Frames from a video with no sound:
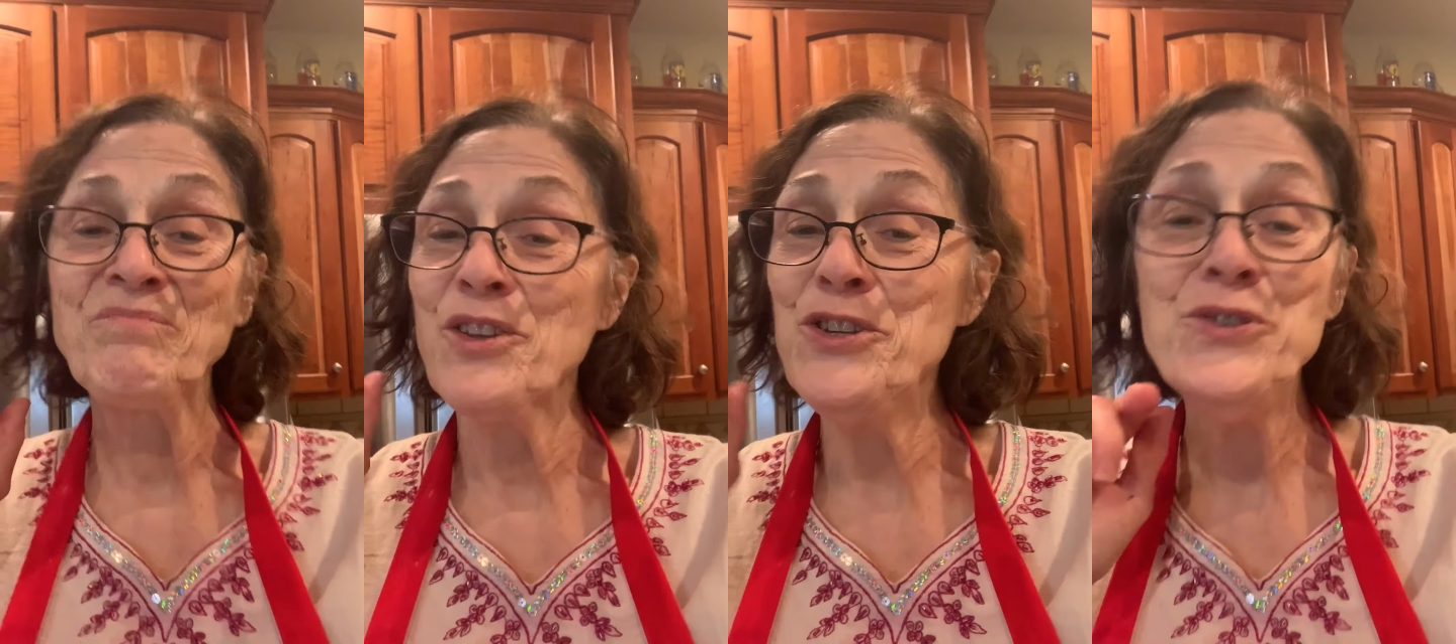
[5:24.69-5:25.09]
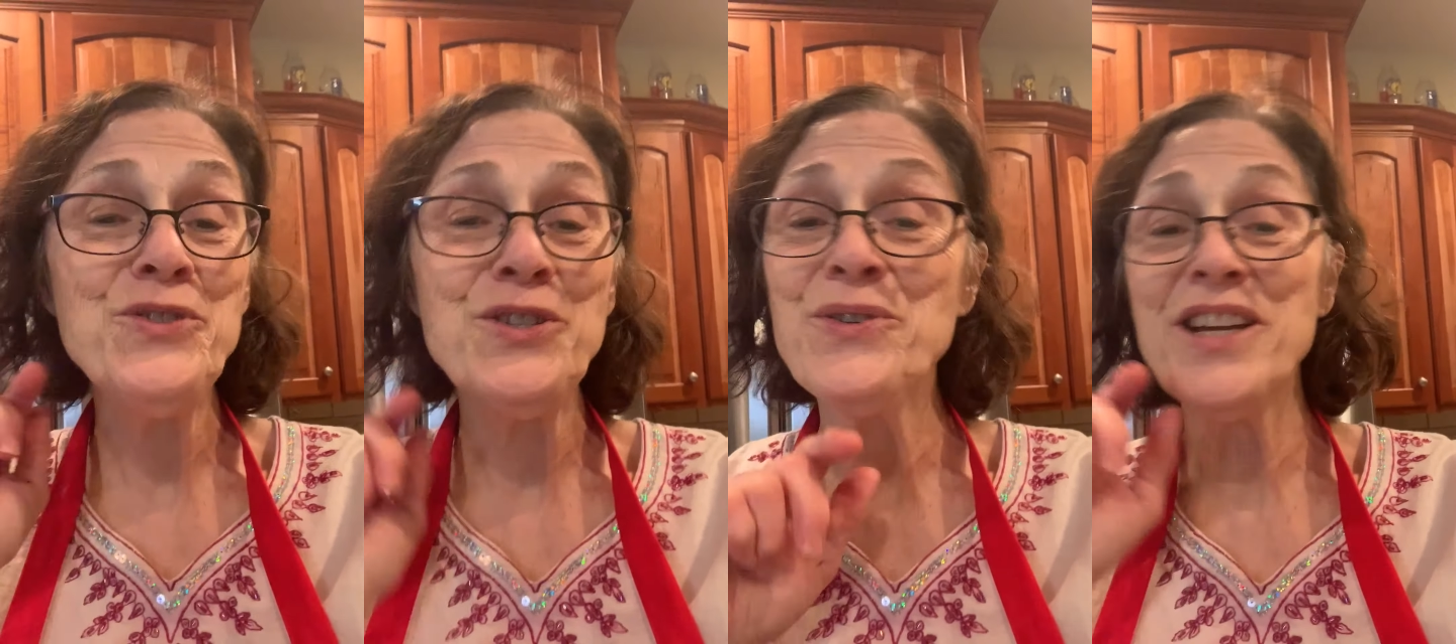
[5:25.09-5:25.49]
you
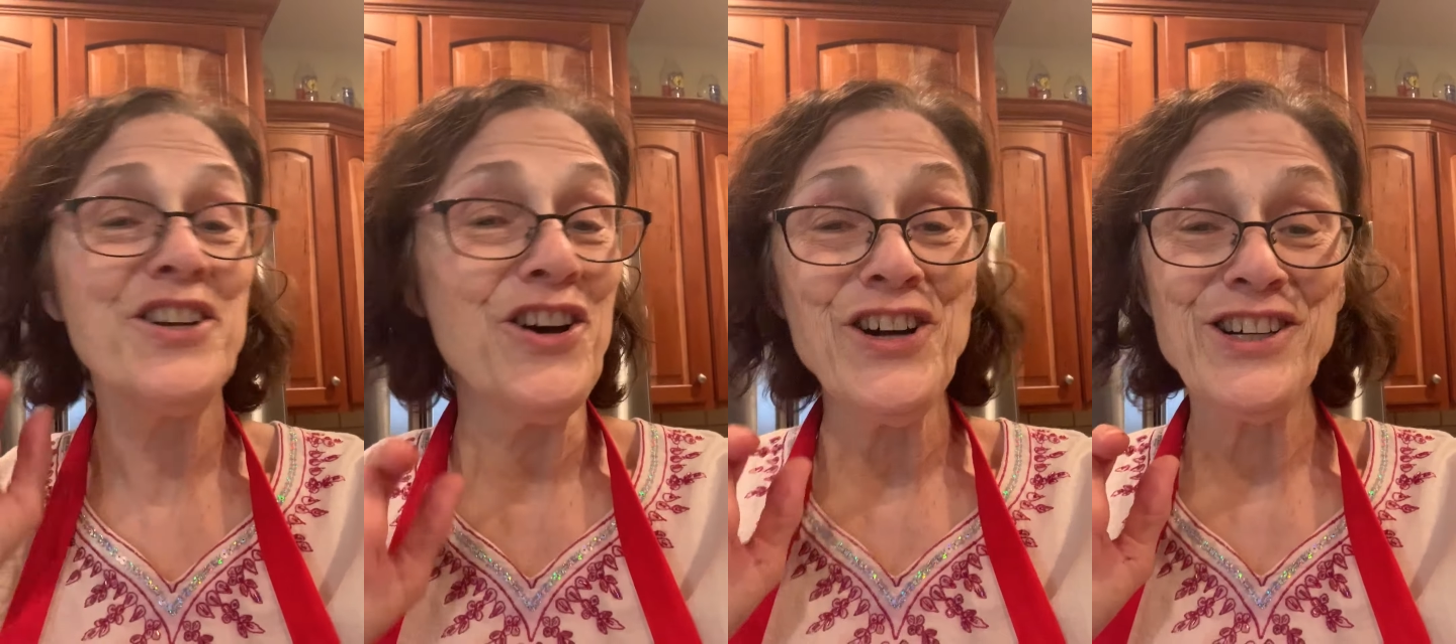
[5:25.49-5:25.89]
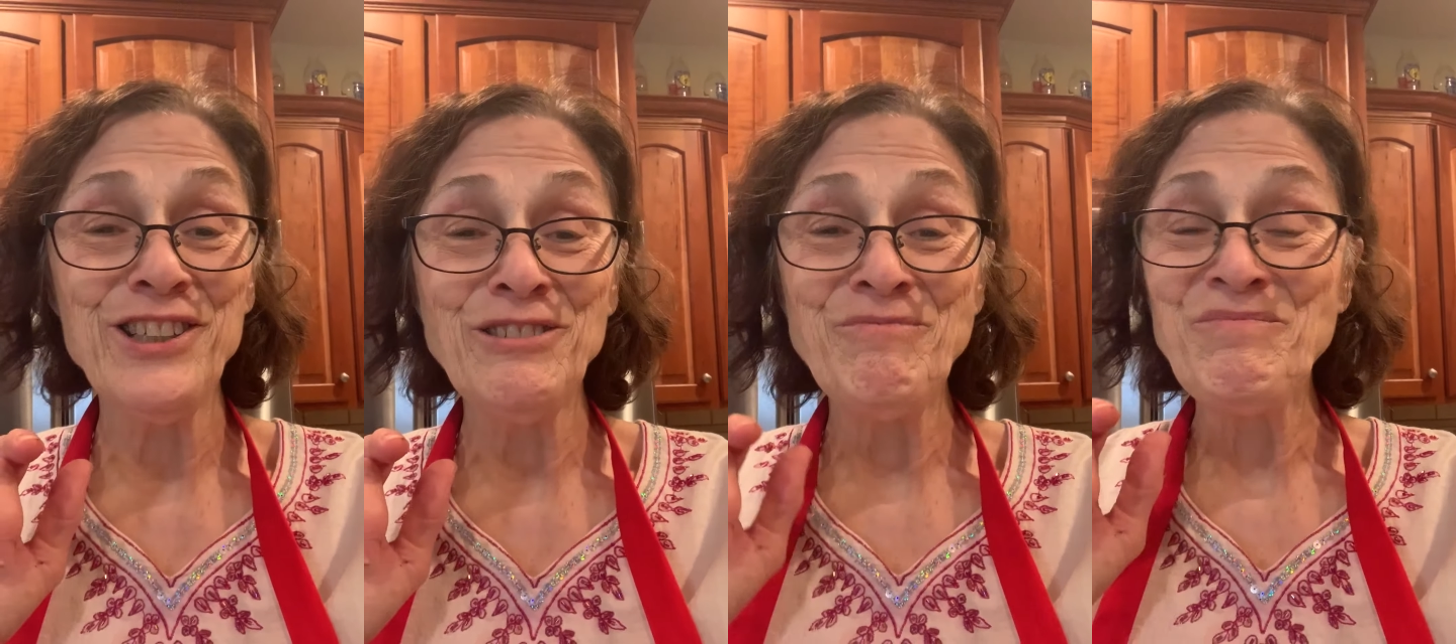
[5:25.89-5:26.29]
too can cook,
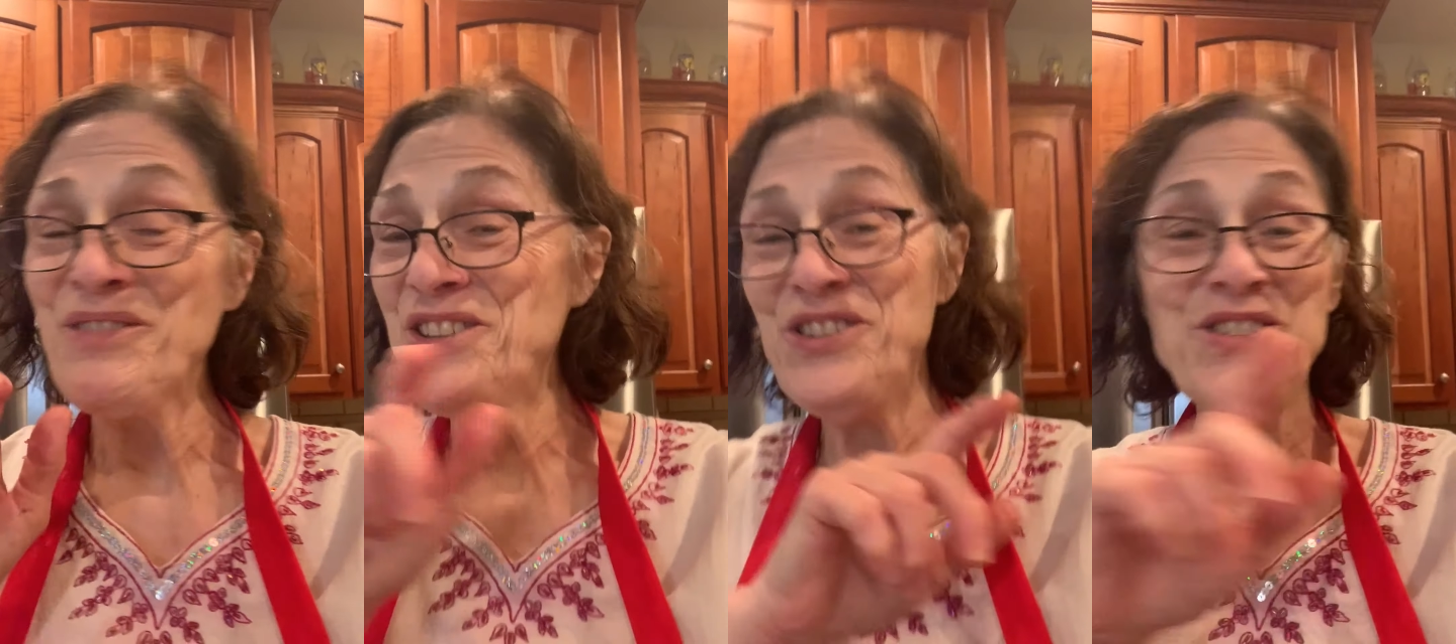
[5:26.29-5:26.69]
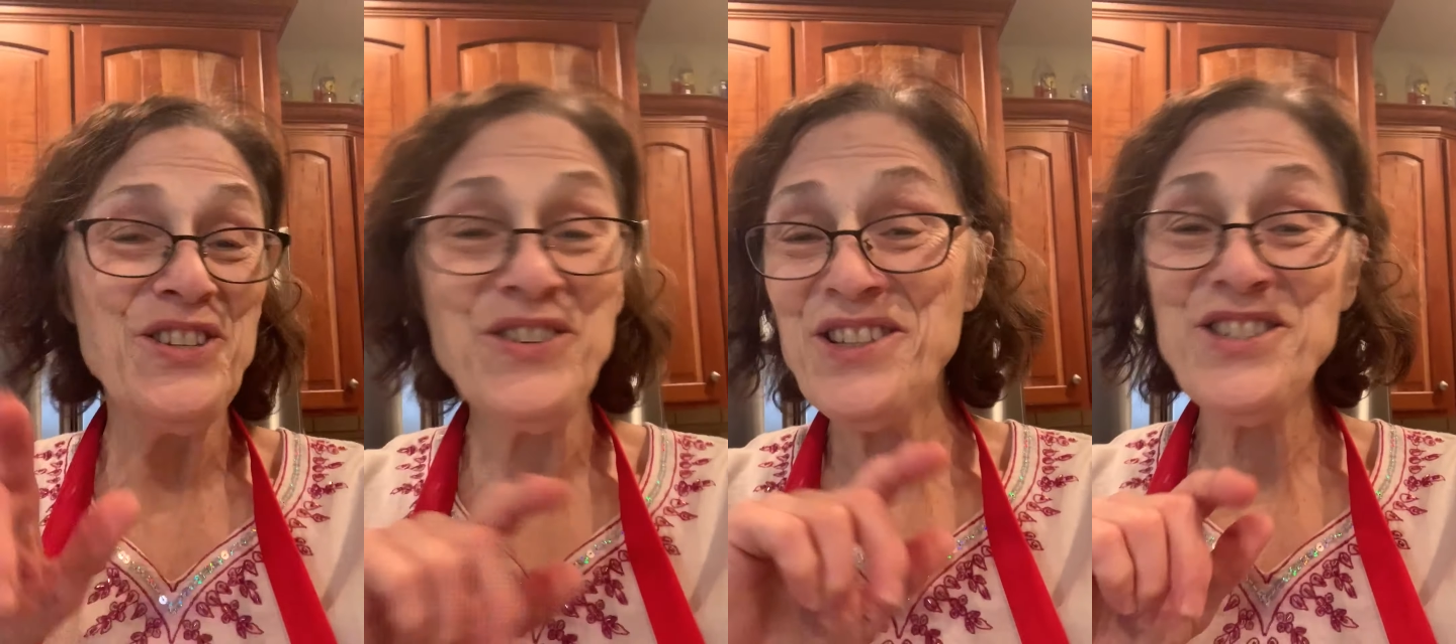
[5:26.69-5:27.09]
you
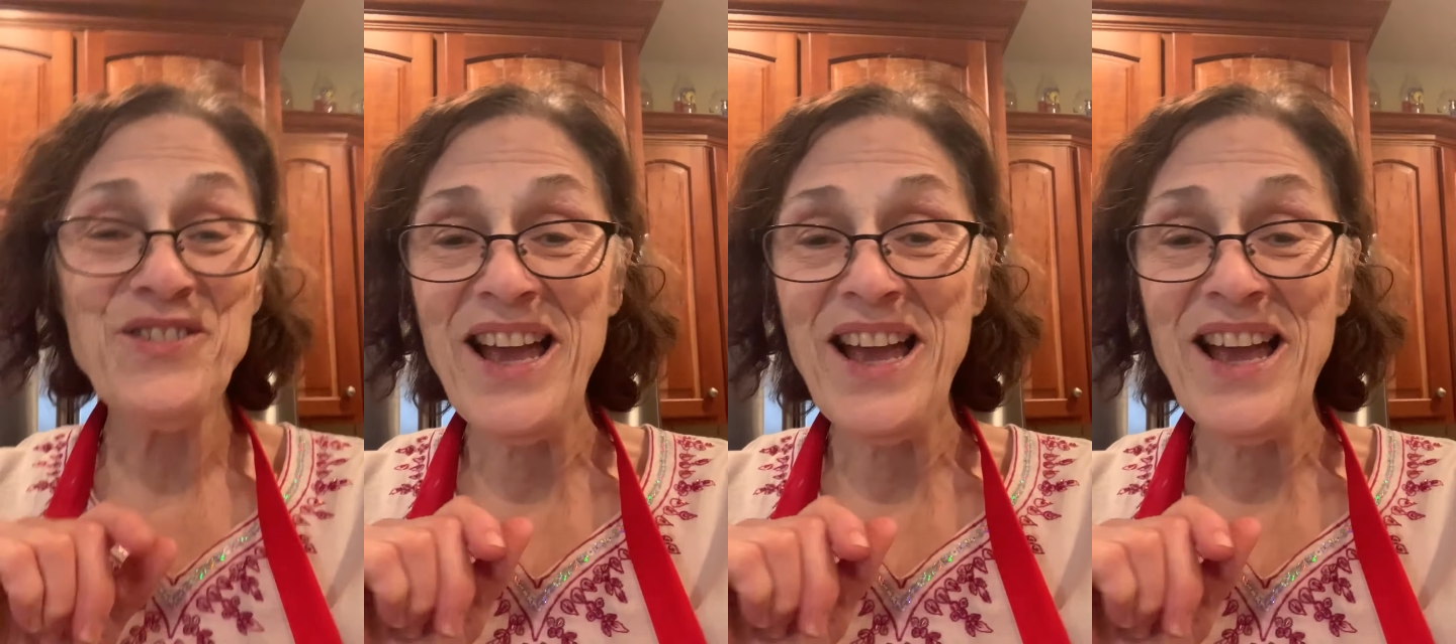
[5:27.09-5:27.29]
too can do